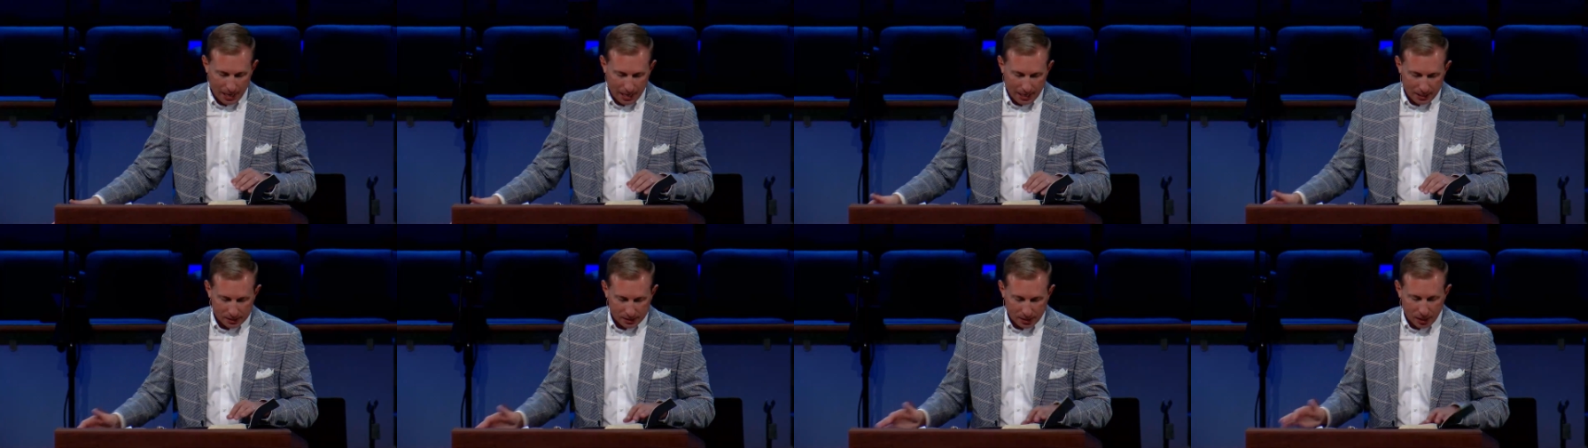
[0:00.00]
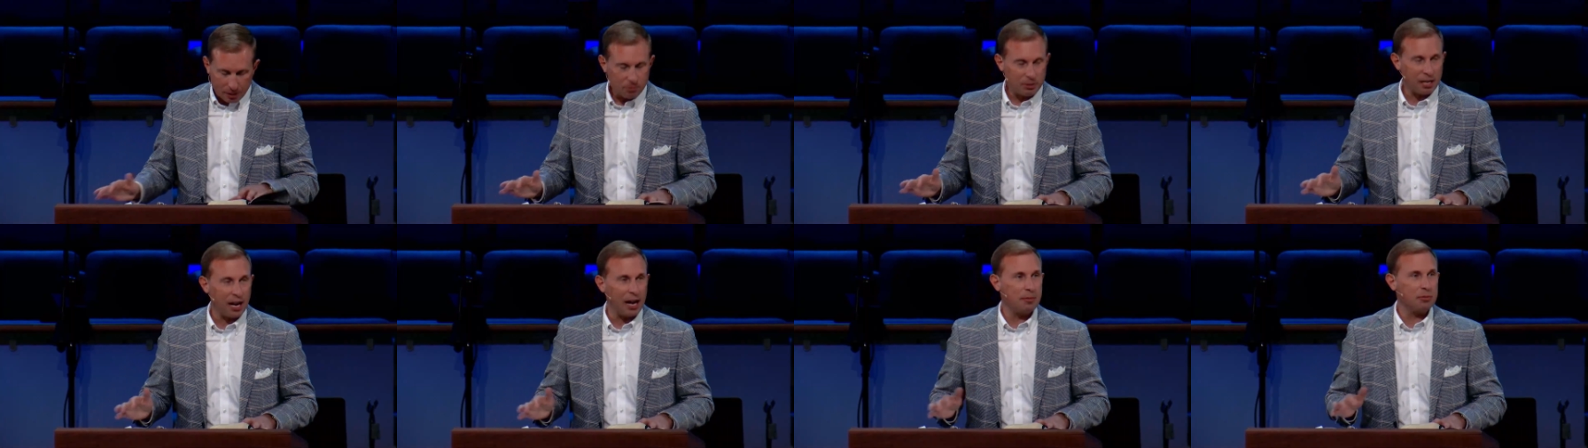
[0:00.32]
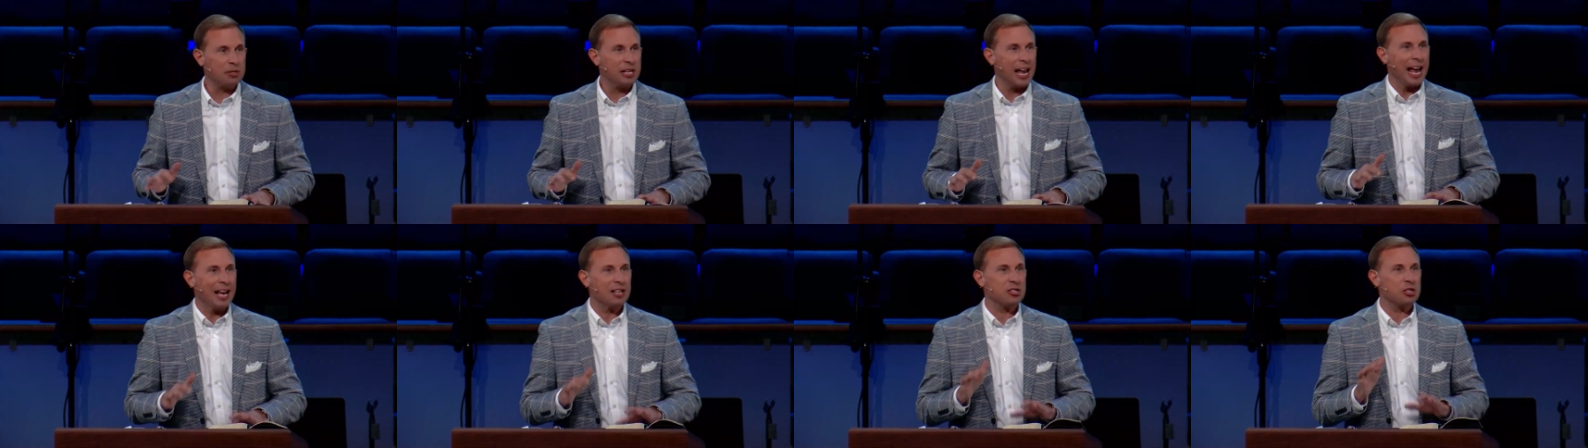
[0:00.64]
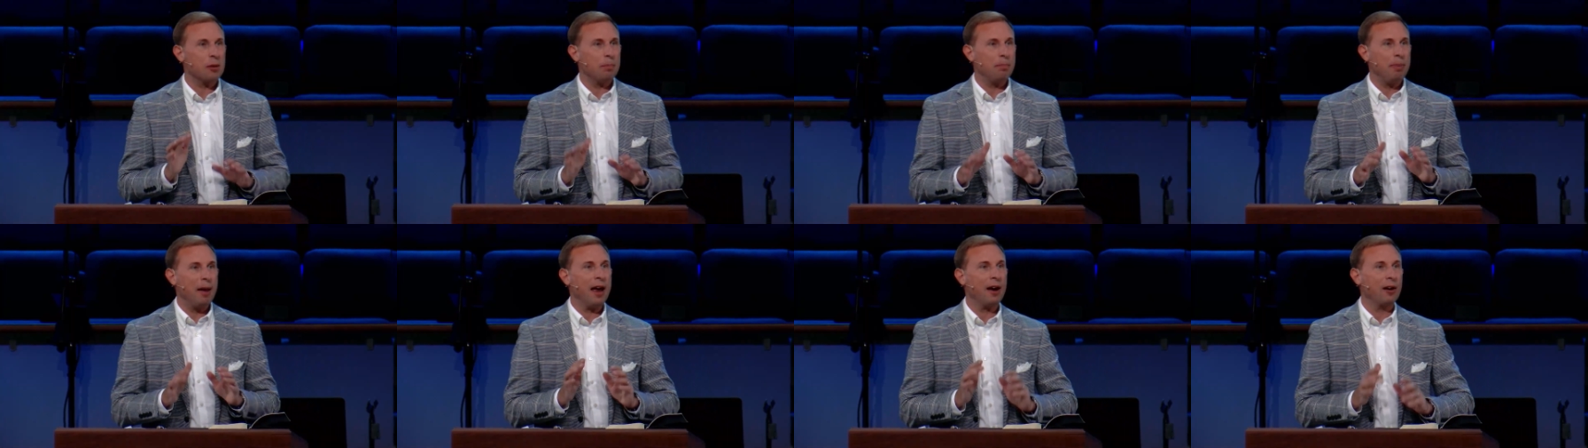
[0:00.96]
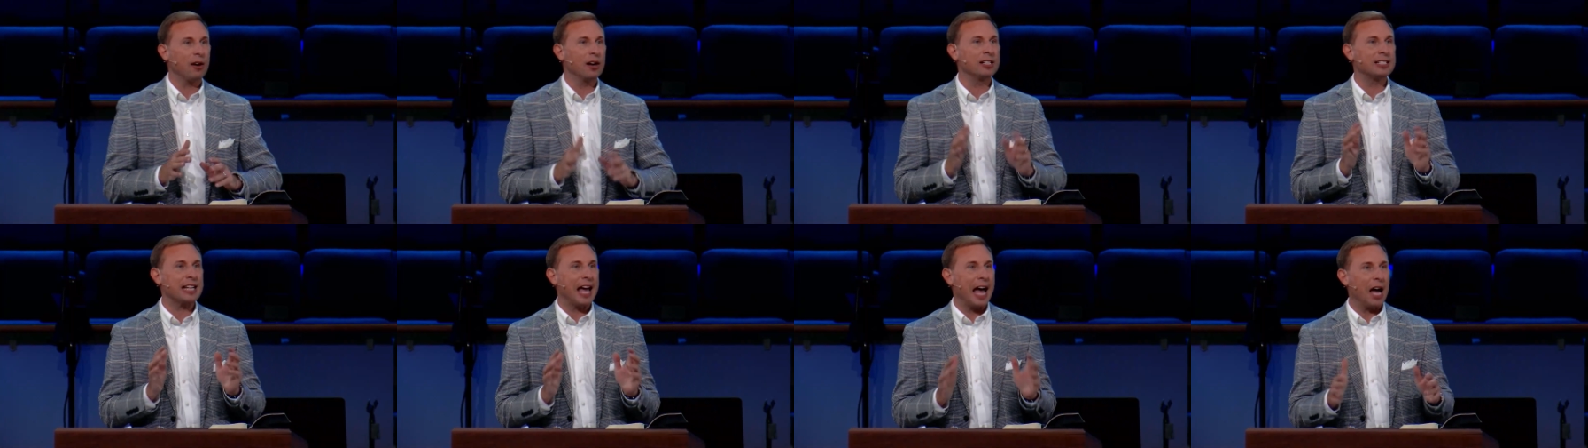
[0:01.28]
Sometimes as a
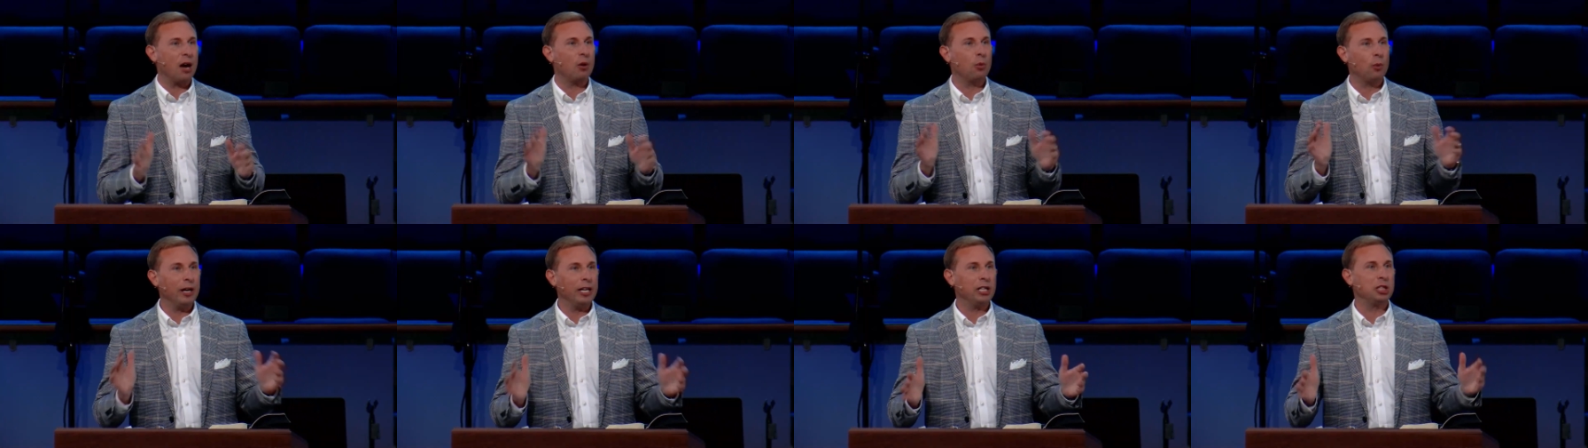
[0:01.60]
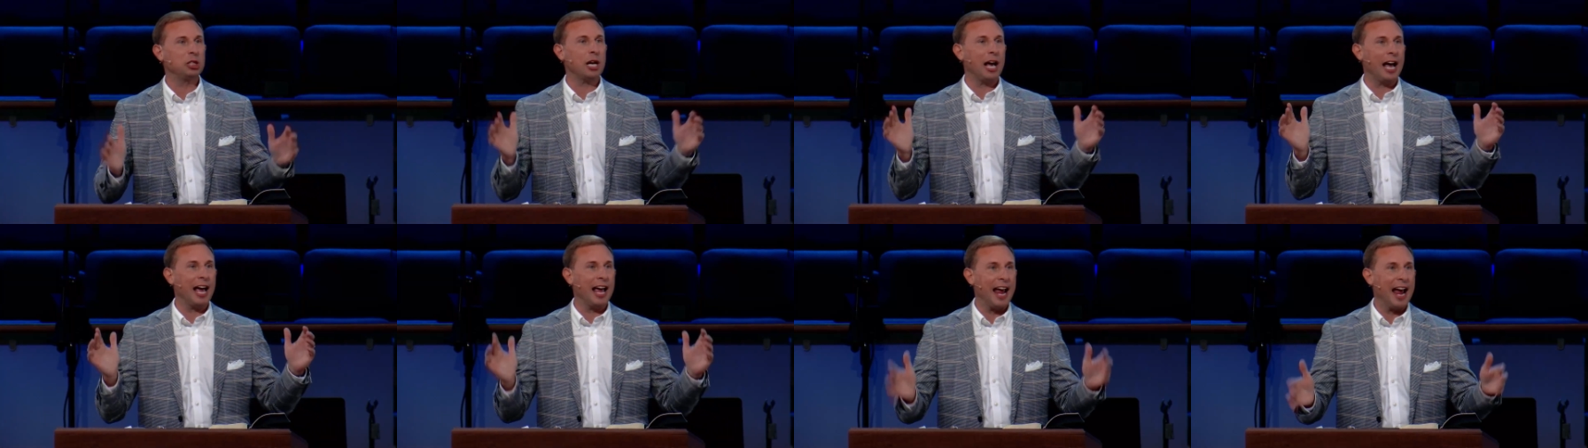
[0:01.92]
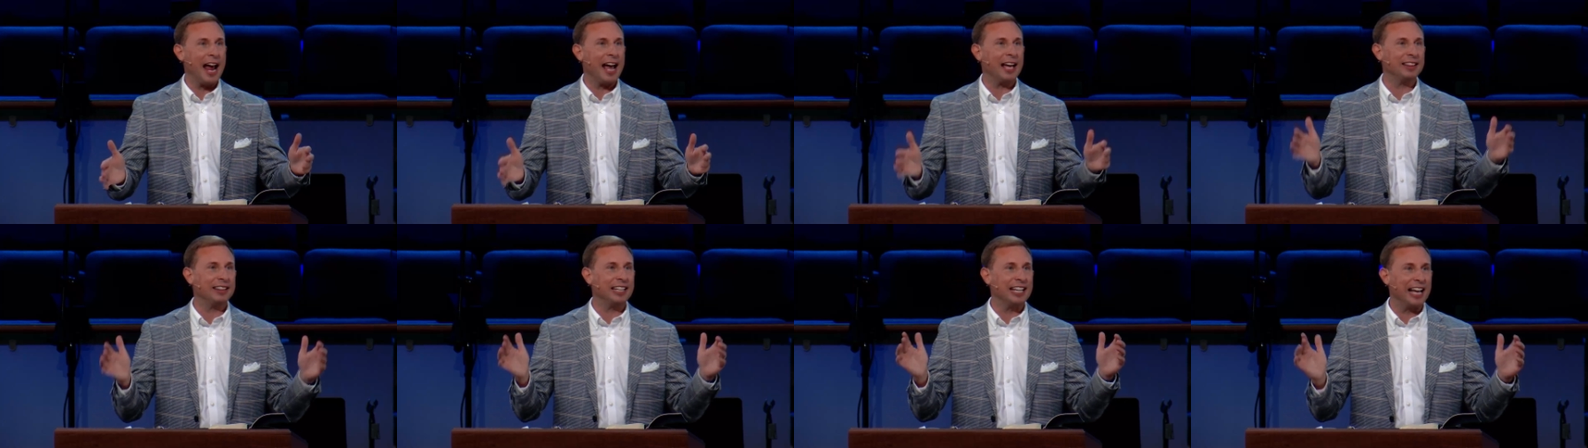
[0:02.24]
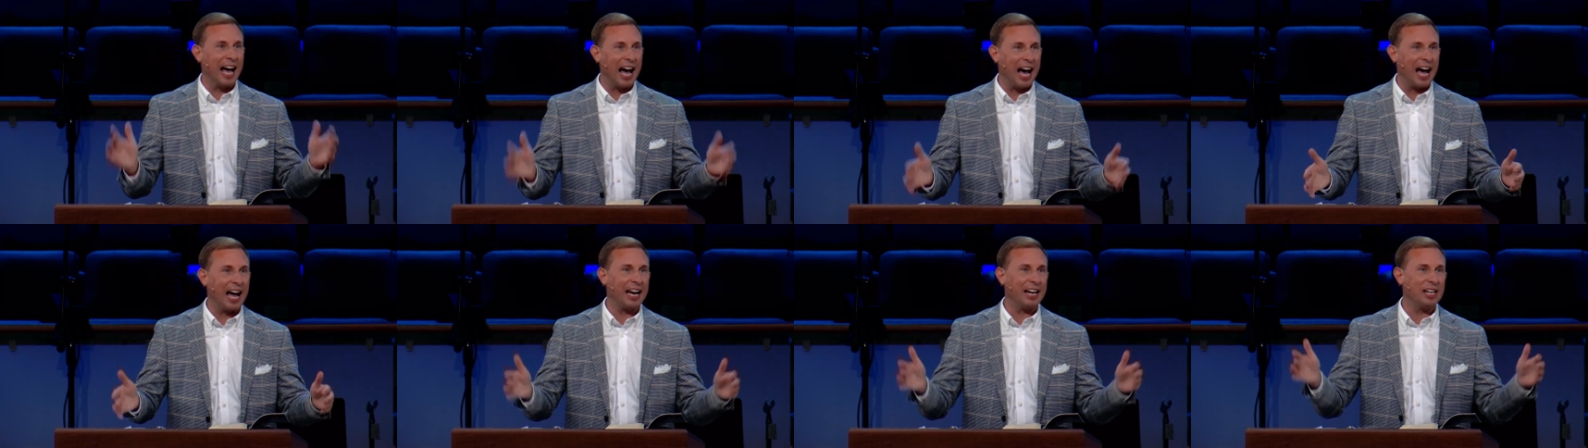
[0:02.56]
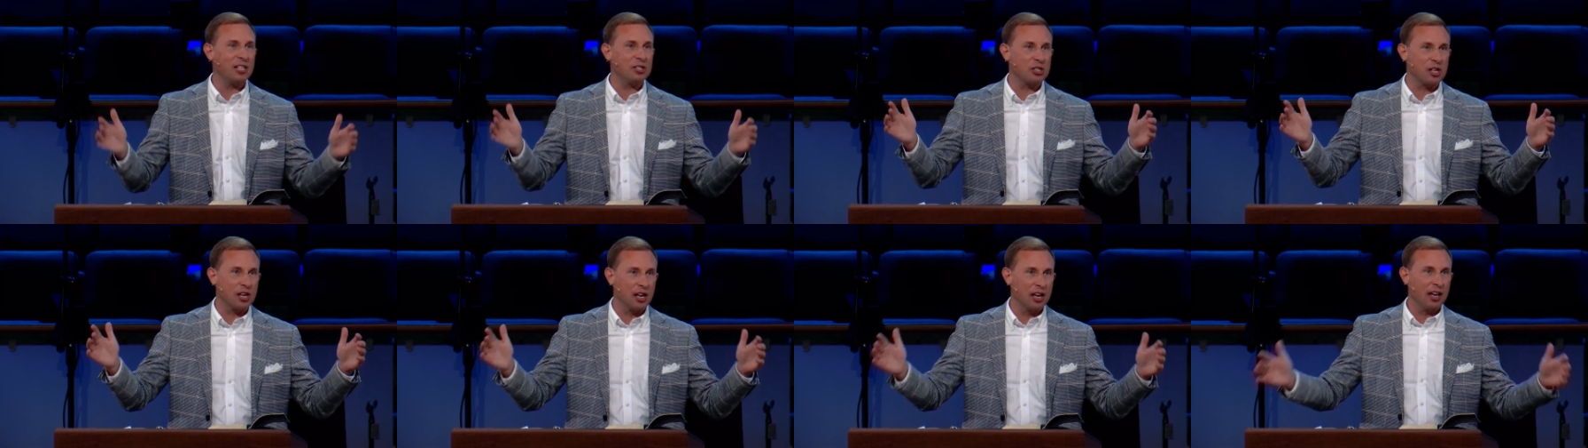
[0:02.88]
parent, I wish I had the
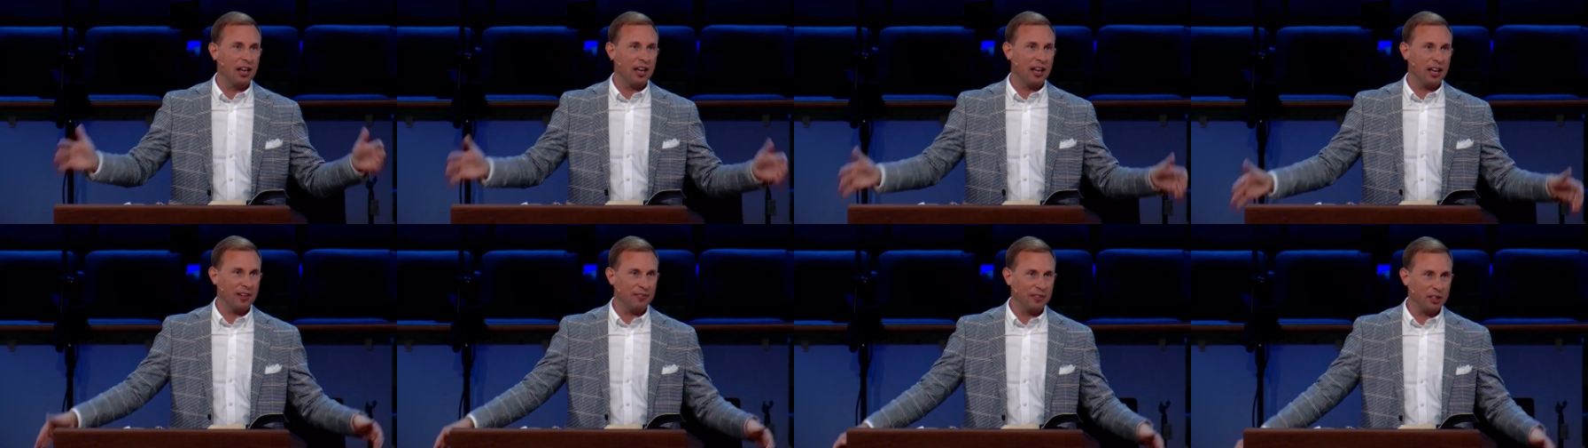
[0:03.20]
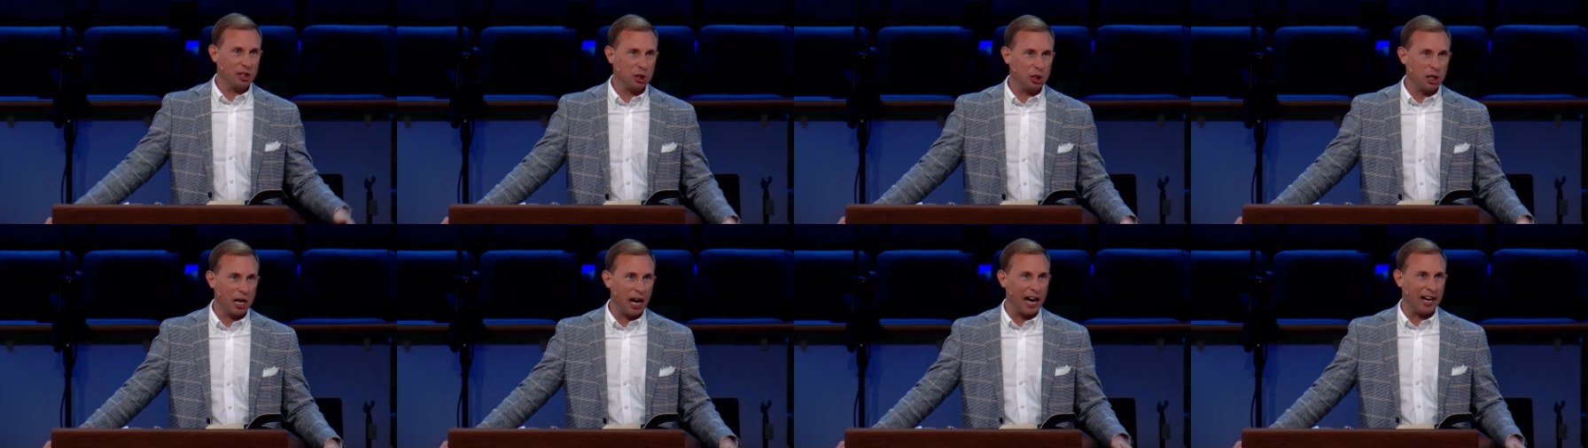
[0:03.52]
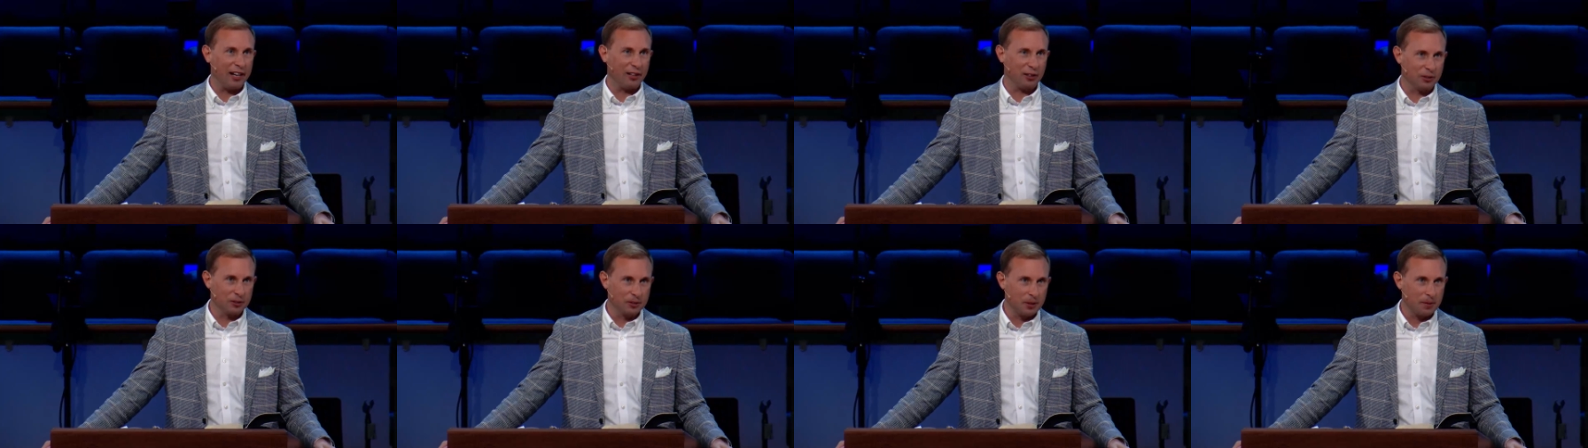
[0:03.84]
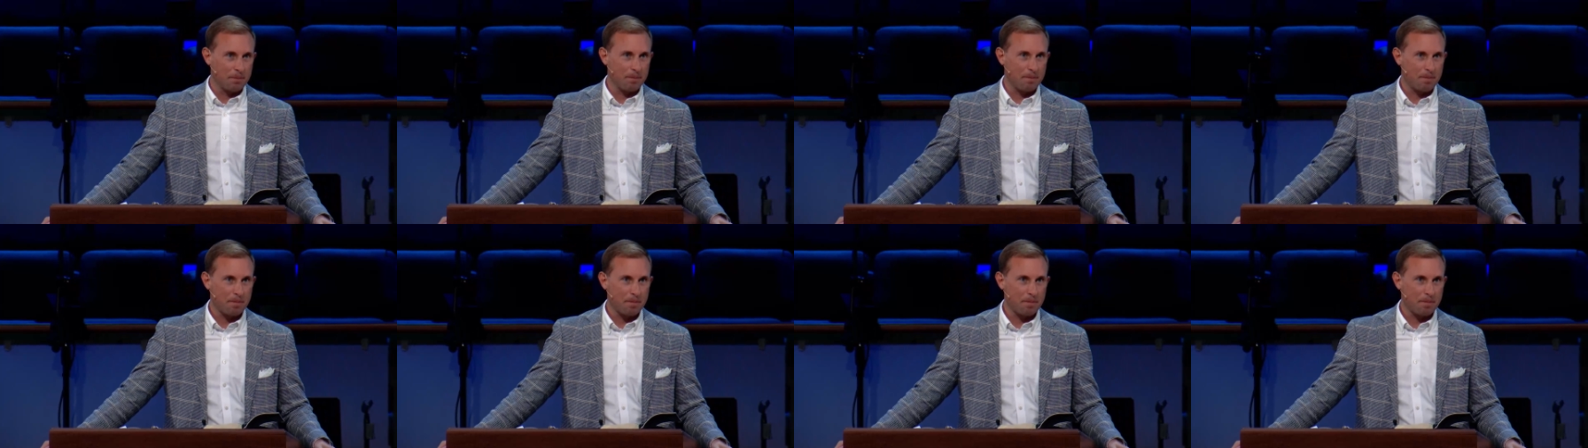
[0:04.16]
eyes of a child.